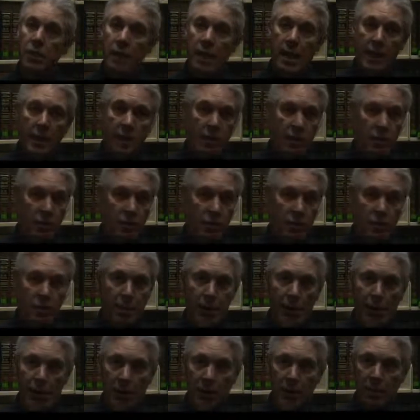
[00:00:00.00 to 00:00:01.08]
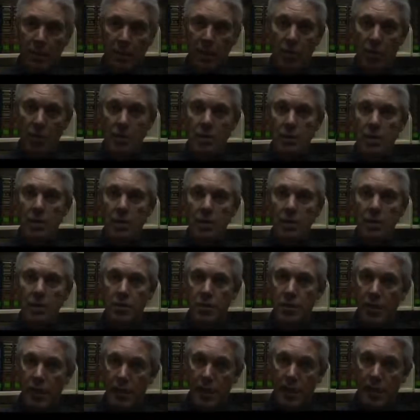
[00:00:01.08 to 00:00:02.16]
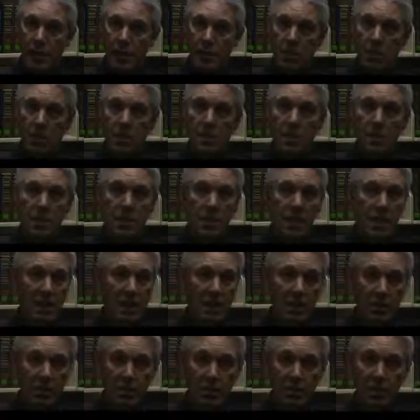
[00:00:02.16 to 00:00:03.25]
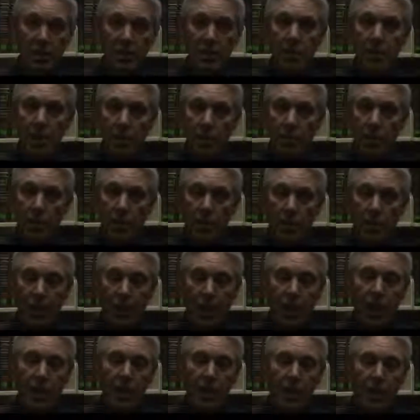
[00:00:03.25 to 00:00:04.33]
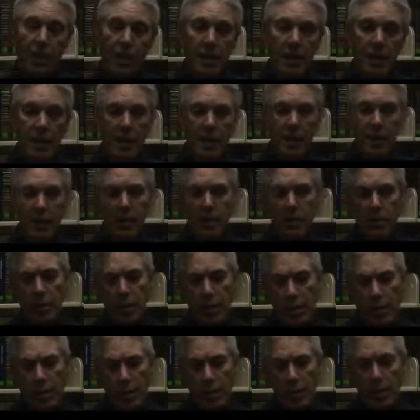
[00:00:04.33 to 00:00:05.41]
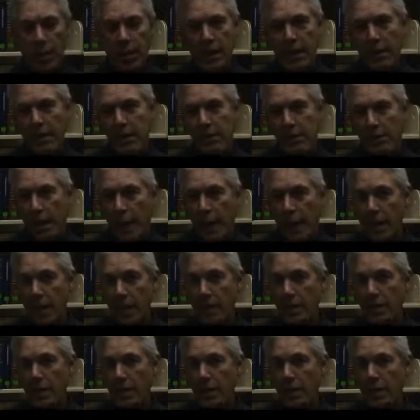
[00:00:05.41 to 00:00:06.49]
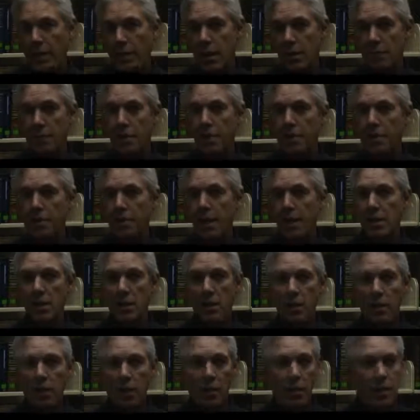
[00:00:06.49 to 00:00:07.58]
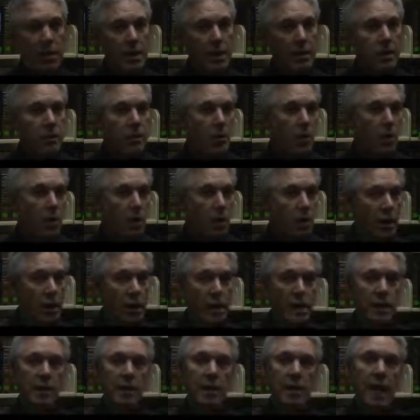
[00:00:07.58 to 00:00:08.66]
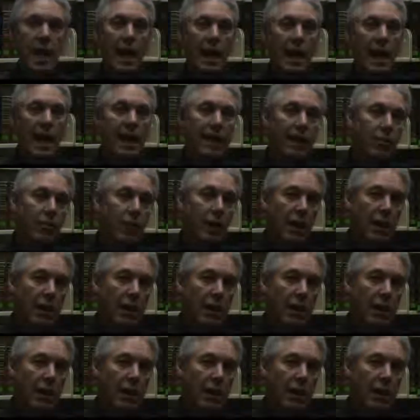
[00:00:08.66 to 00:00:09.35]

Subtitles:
That includes behaviors and traits, skills, that sort of thing. Then we expanded the conceptualization a little bit, started looking at the dyadic